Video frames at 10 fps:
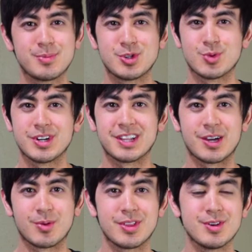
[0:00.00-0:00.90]
somebody's wearing
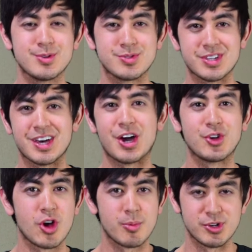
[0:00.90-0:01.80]
like one of those uh,
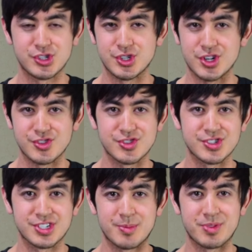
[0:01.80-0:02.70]
Under Armour shirts or
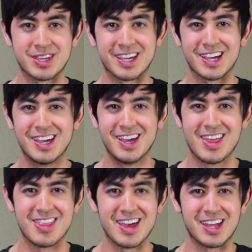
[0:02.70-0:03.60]
something
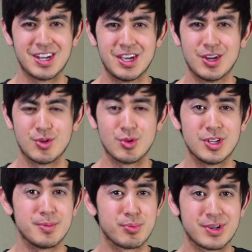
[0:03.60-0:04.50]
that
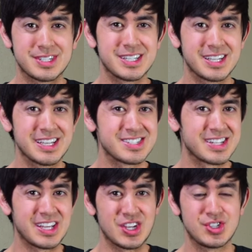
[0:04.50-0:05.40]
really printing is
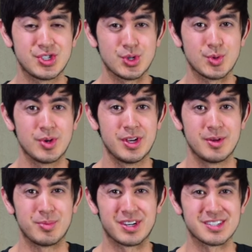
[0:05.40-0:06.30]
an issue
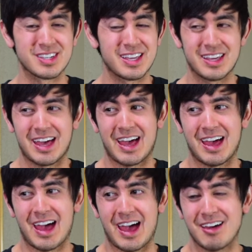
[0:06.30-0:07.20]
because I,
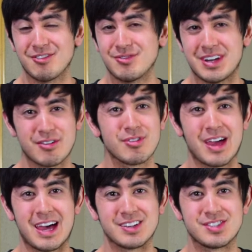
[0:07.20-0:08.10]
I, have never
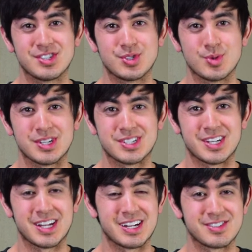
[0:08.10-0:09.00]
had a
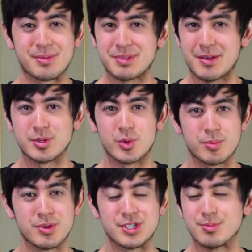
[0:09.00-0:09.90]
situation, and sometimes I wear
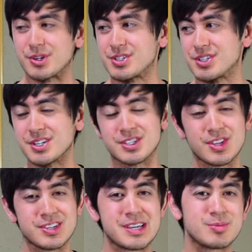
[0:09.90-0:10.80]
pretty small shirts,
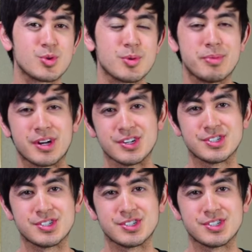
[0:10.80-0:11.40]
other times I wear bigger